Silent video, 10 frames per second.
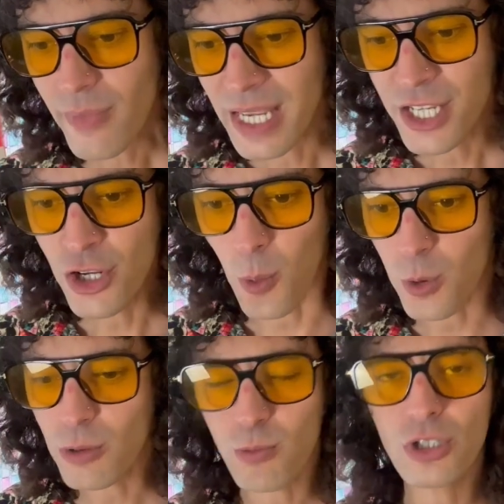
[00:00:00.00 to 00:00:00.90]
you know,
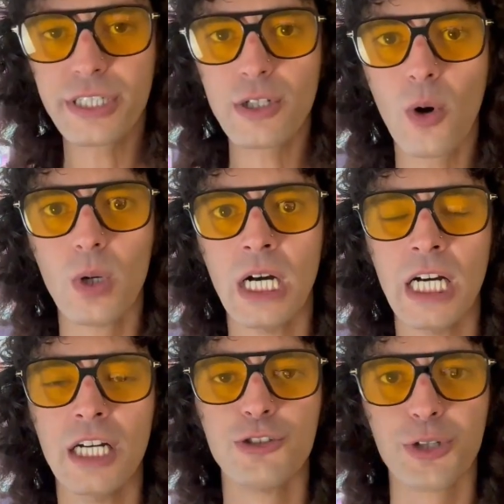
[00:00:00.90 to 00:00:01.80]
we're we're so
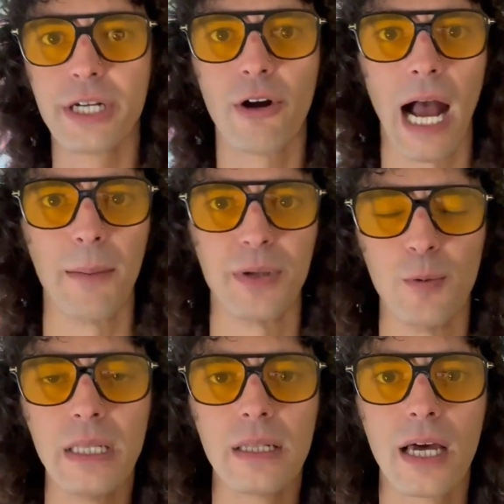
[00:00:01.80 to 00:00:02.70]
trigger happy.
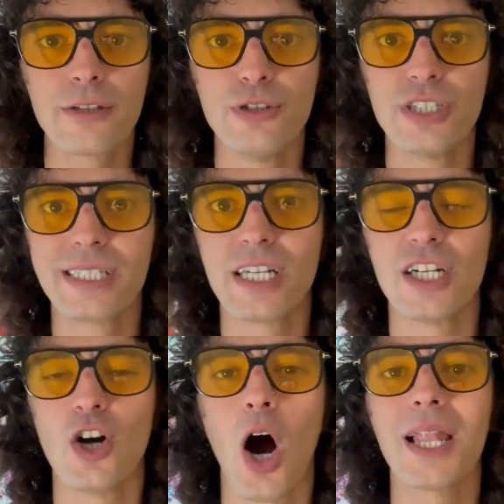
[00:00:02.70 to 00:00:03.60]
We like to just
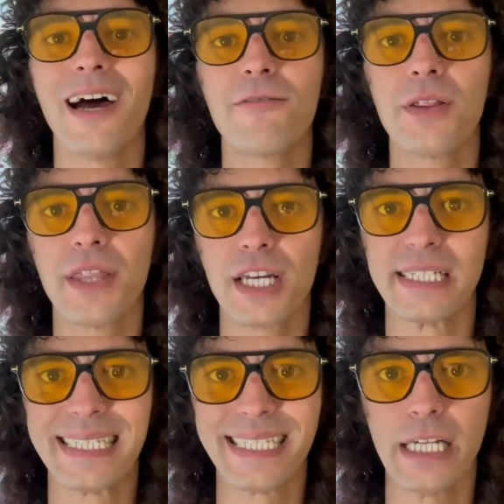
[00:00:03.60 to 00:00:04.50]
call everything a
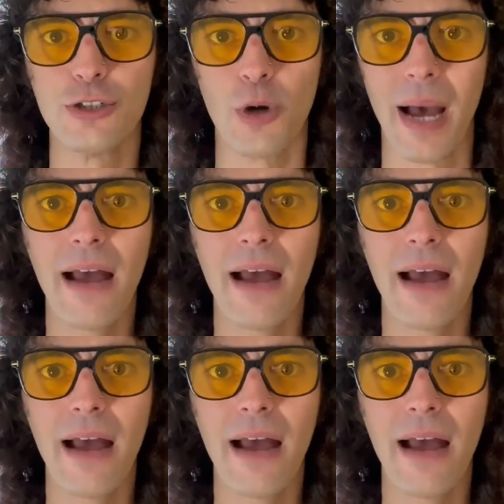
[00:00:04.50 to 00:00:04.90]
syndrome.